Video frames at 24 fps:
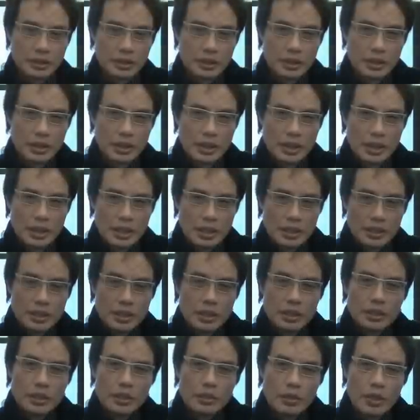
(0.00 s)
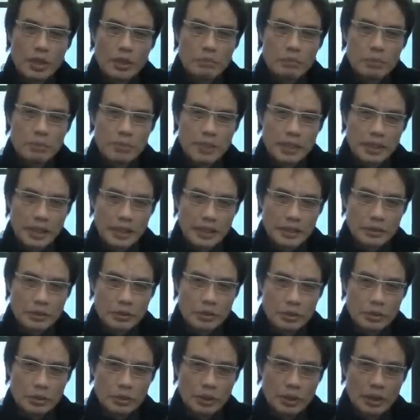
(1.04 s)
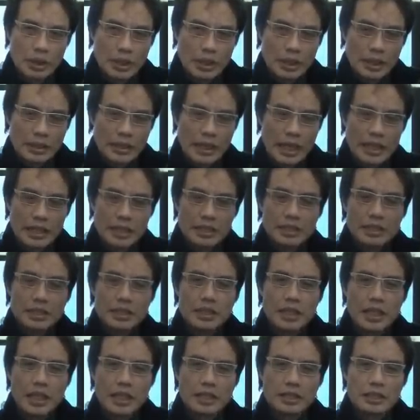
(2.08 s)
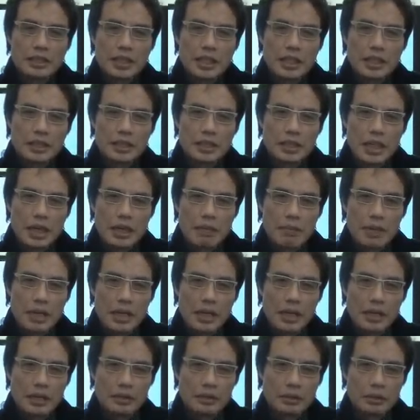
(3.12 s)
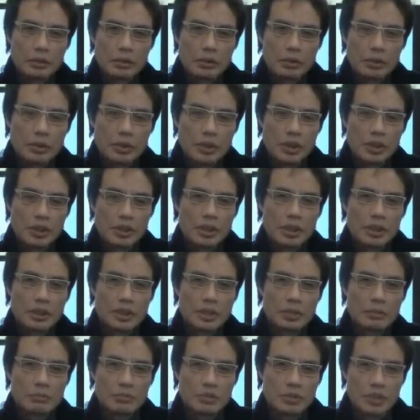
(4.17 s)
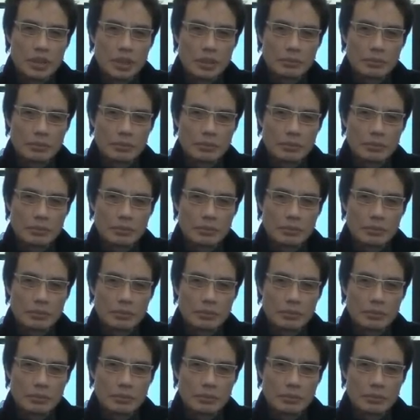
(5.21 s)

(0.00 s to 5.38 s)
other TV dramas, genres, whatnot, all strive for effective storytelling.